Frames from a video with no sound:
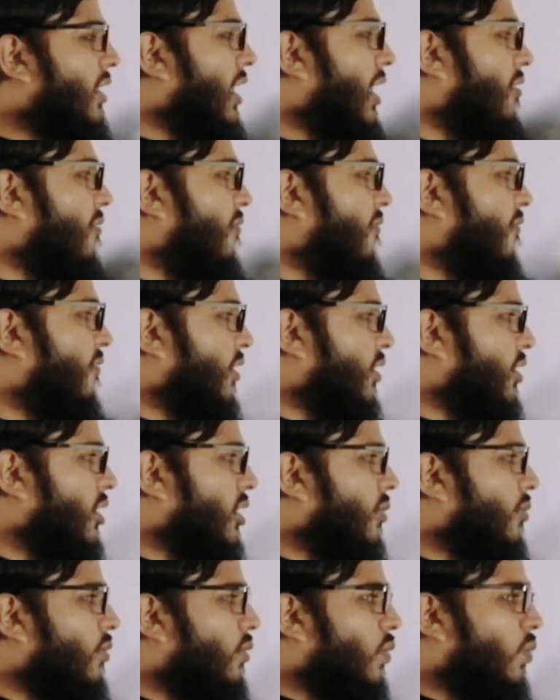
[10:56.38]
a
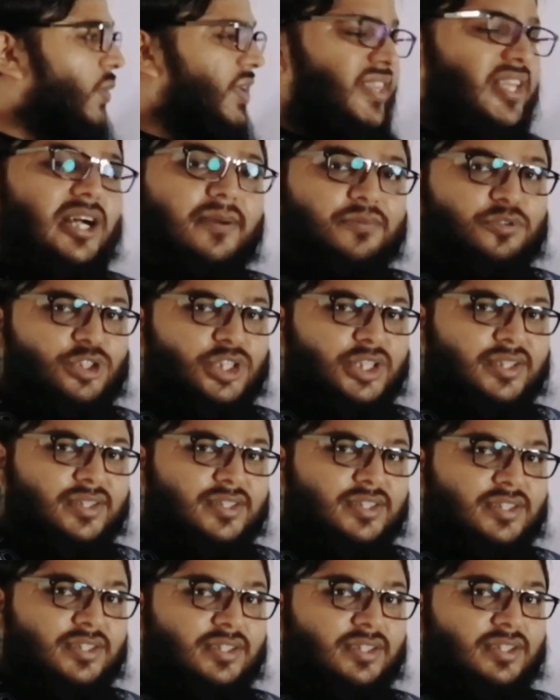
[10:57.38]
verb with
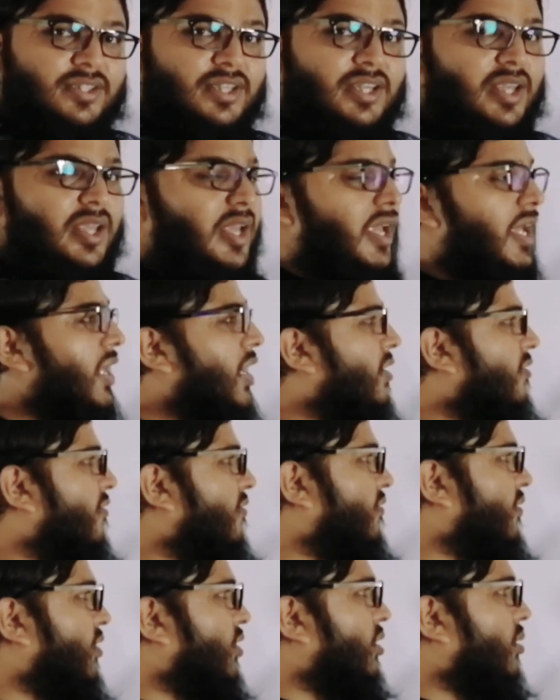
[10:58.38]
object and a
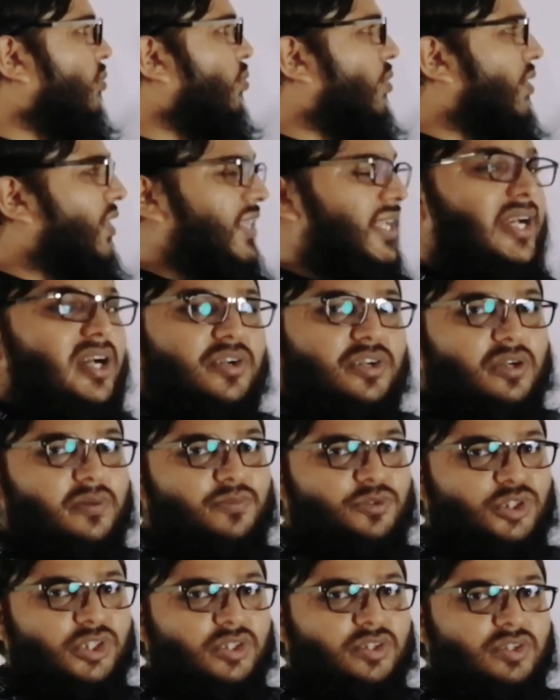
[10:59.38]
verb without
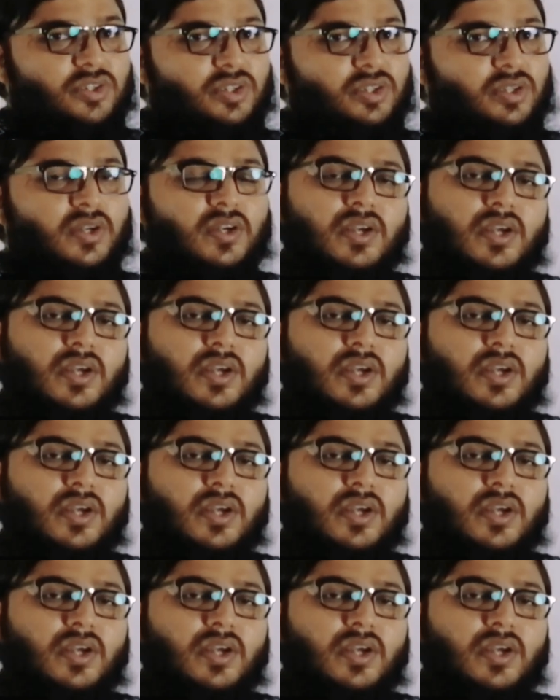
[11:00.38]
object.